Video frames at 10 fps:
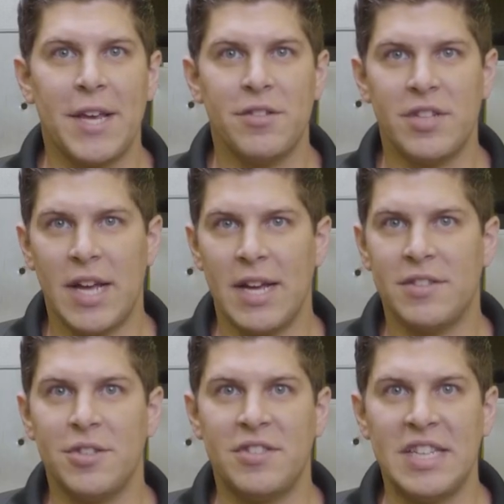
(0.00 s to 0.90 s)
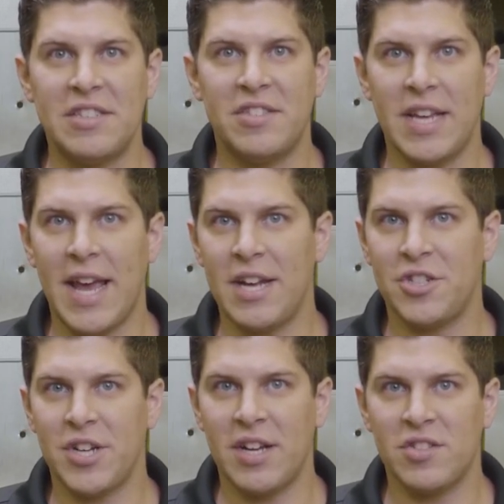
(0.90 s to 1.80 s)
you today to
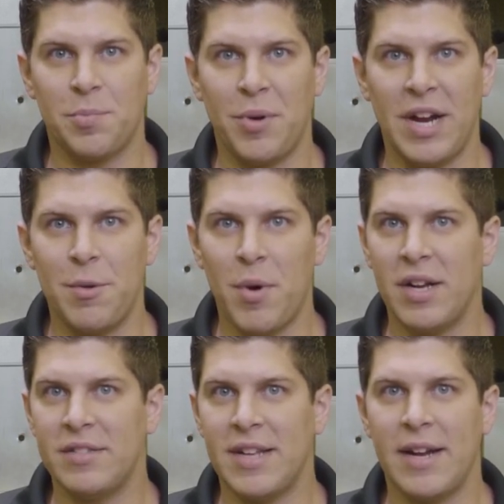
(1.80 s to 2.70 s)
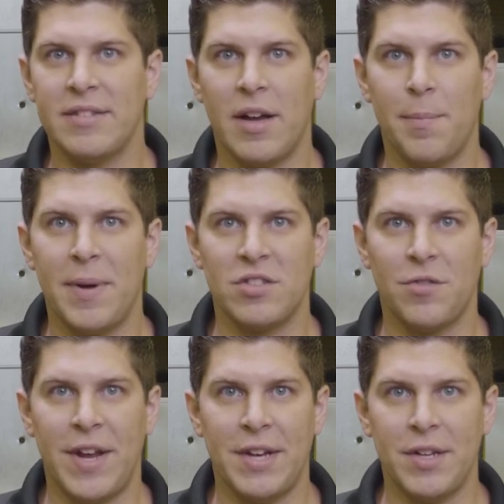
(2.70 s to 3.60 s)
TCHS Brandywine in downtown
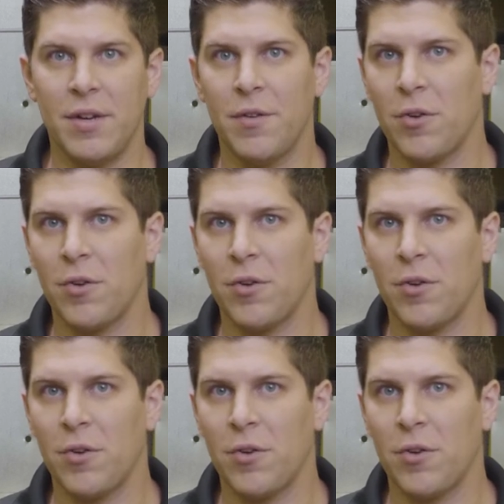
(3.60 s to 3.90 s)
Pennsylvania